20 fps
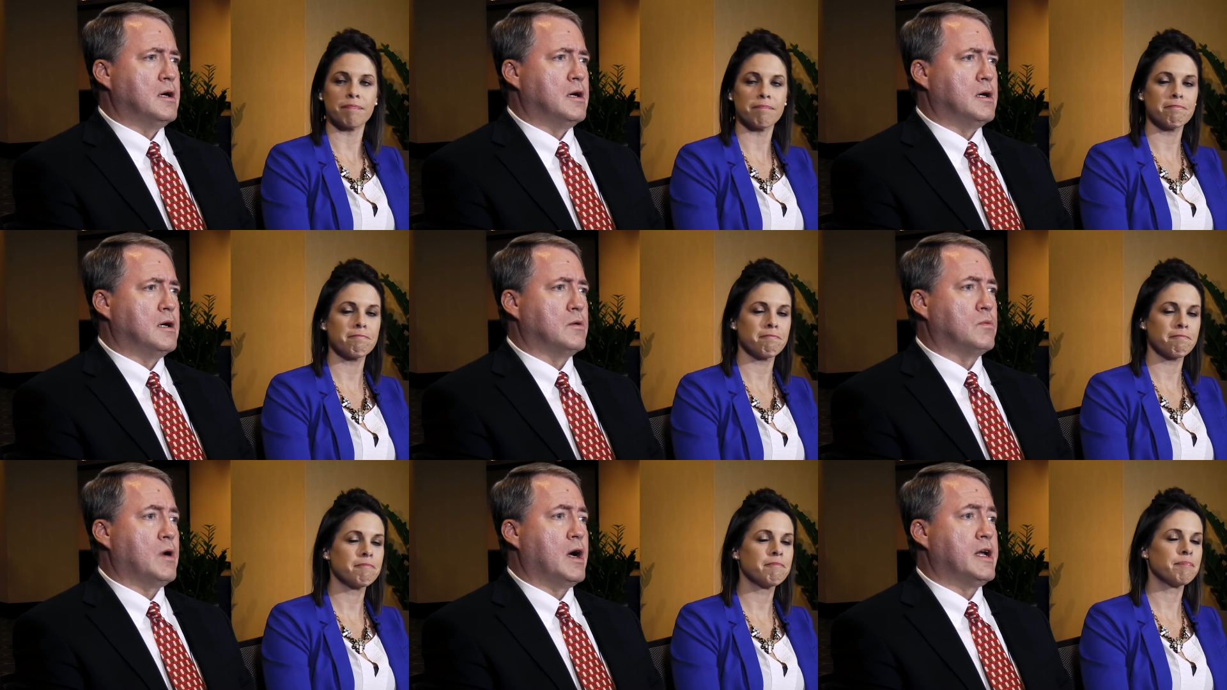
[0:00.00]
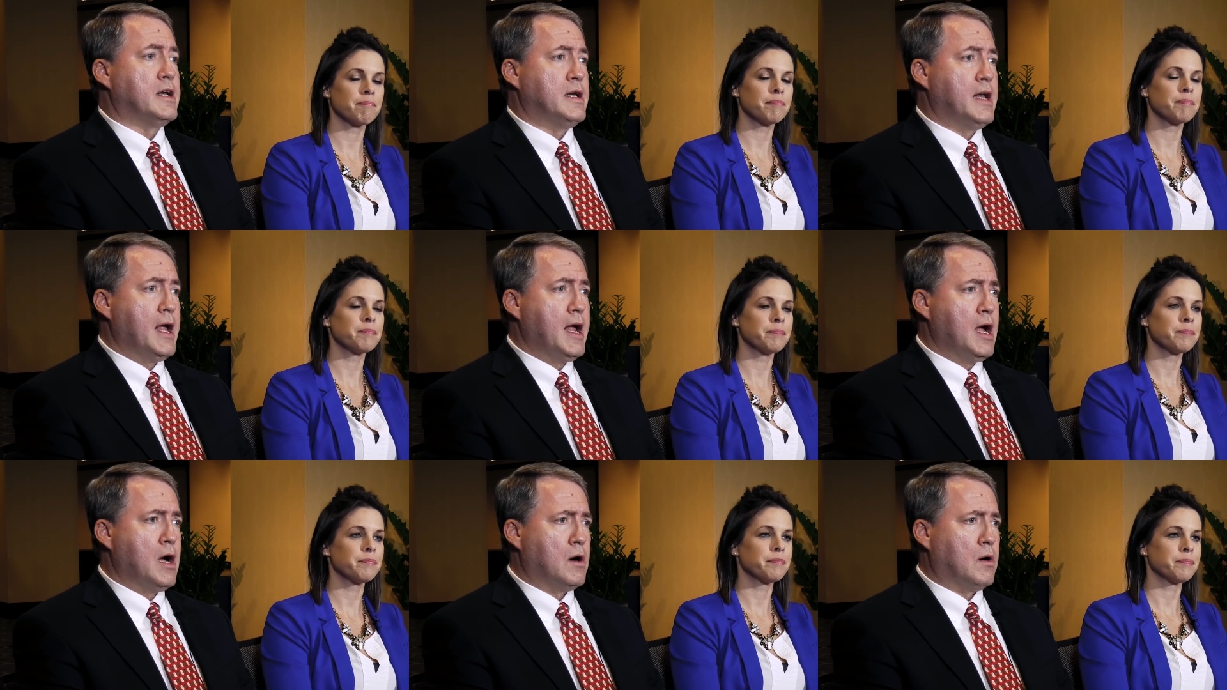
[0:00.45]
Speaker 1: Uh, right
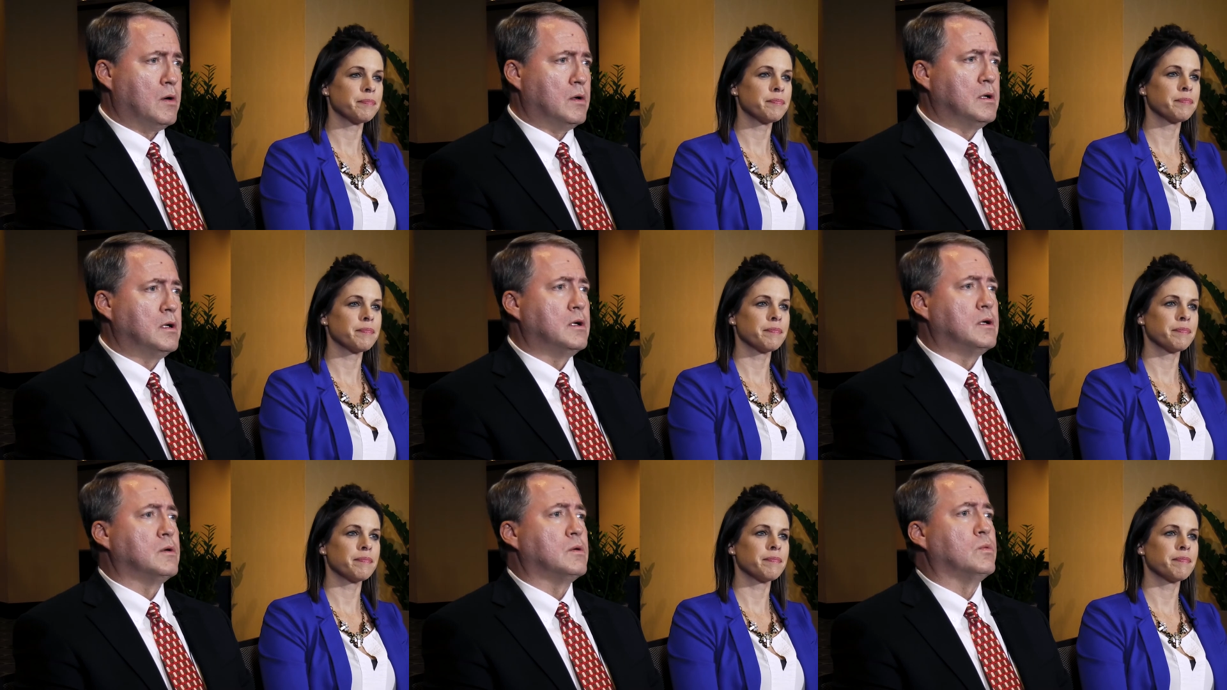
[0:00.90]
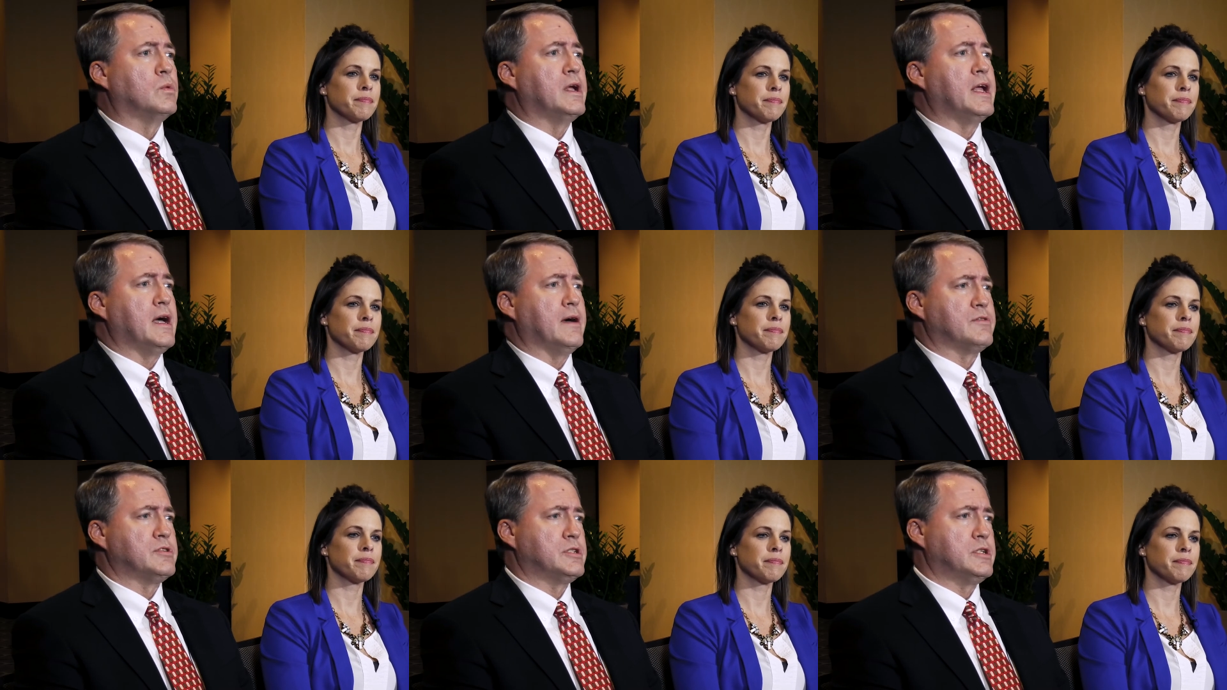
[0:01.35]
now,
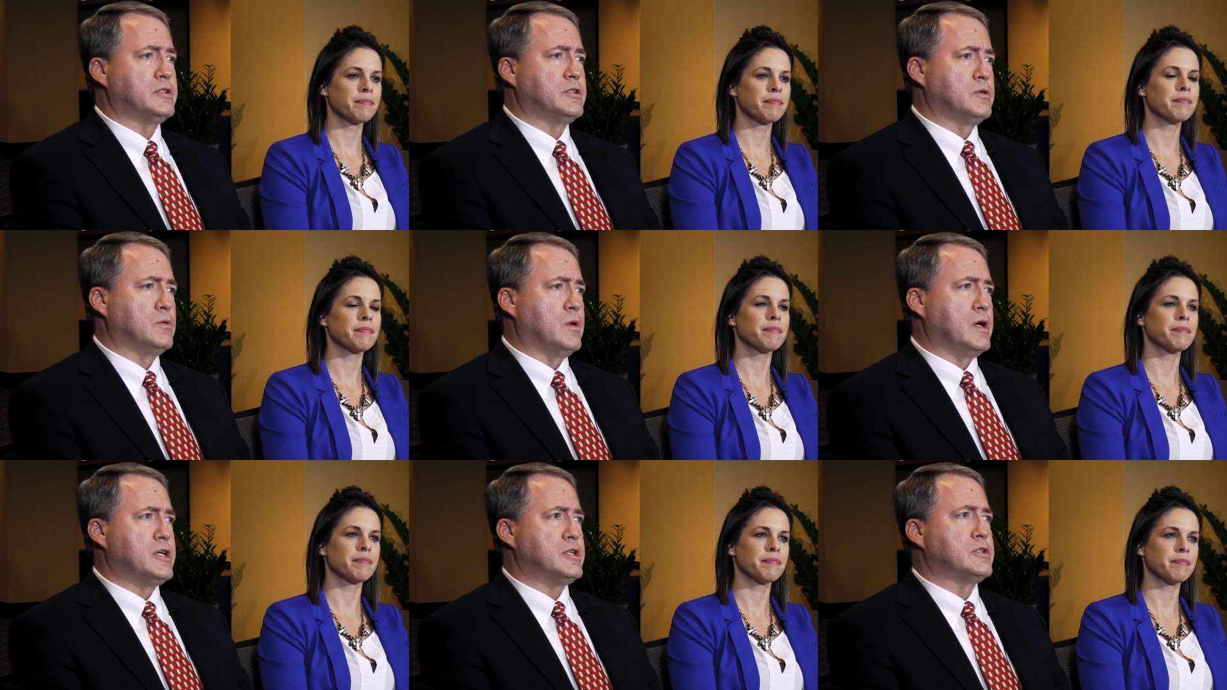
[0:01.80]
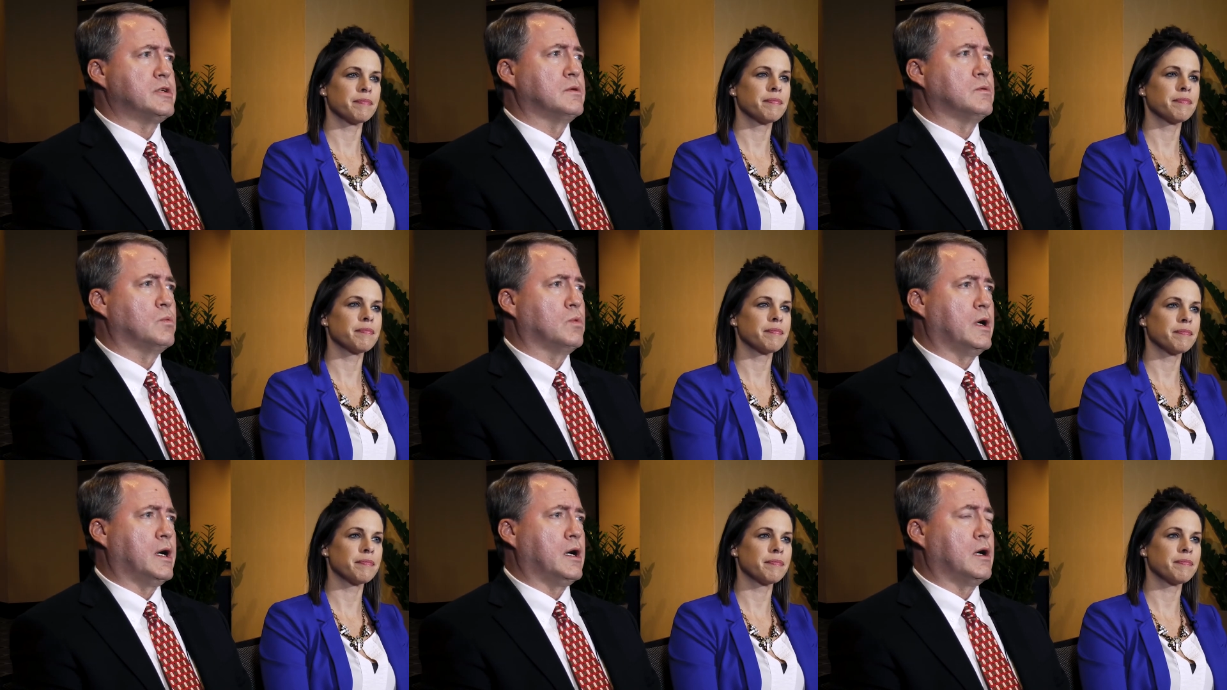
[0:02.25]
we have a
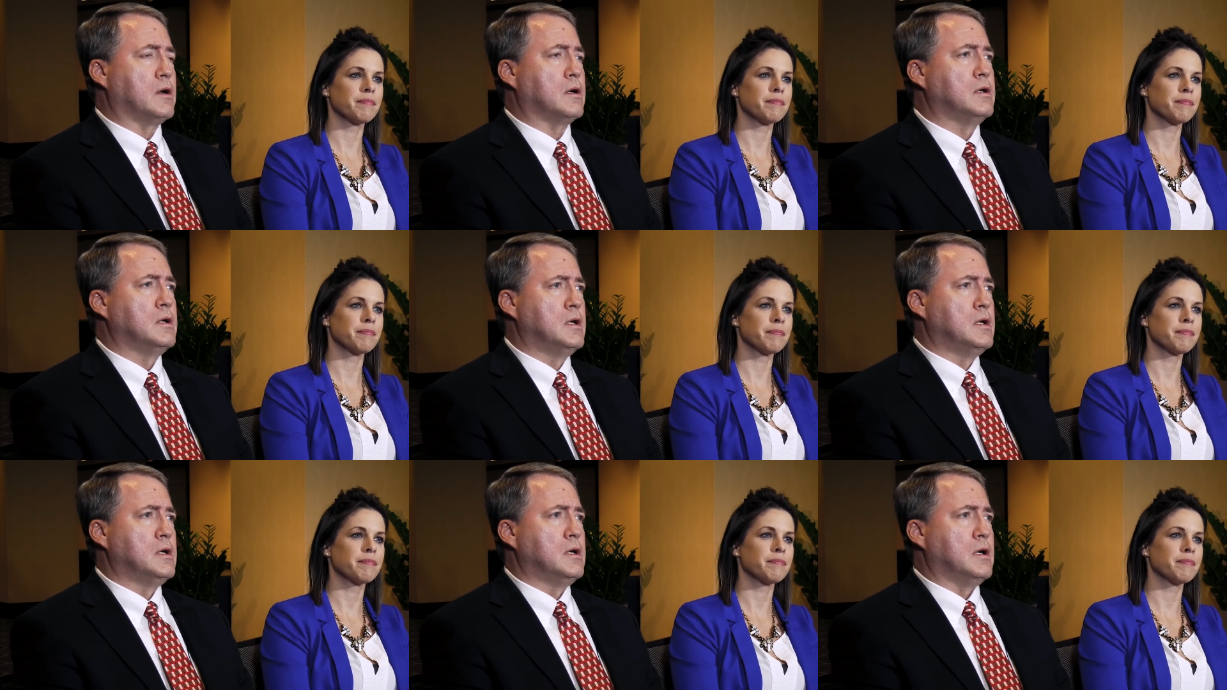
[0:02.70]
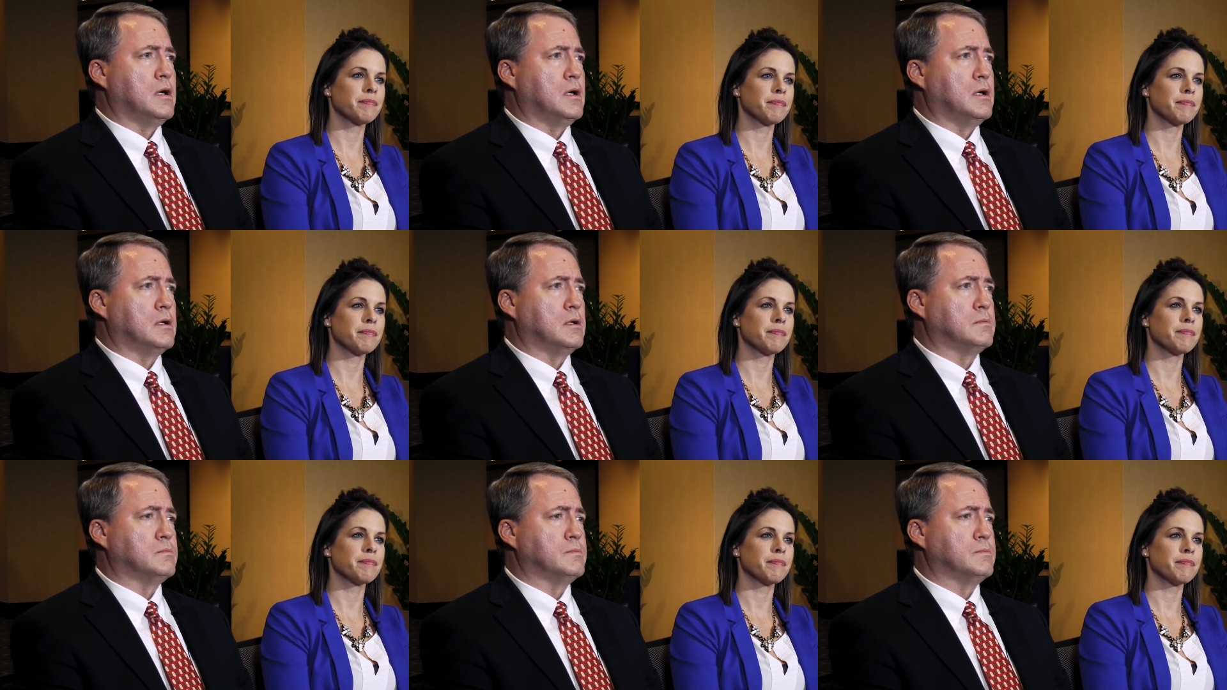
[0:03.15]
situation where
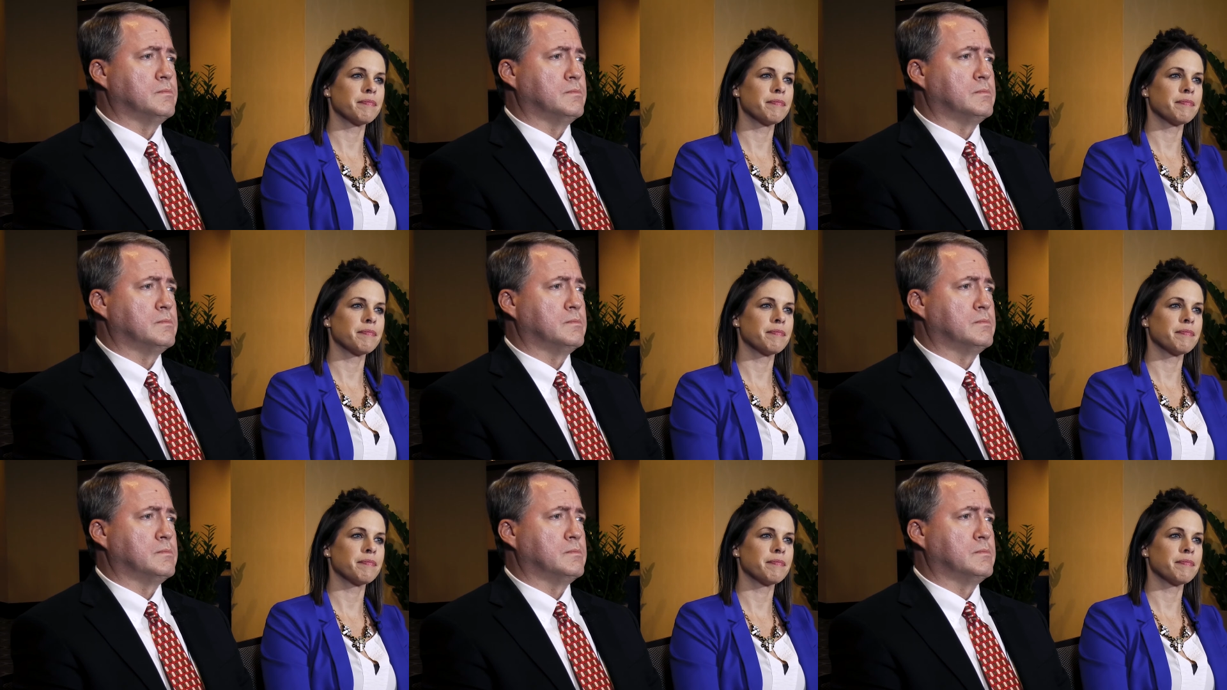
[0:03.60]
uh,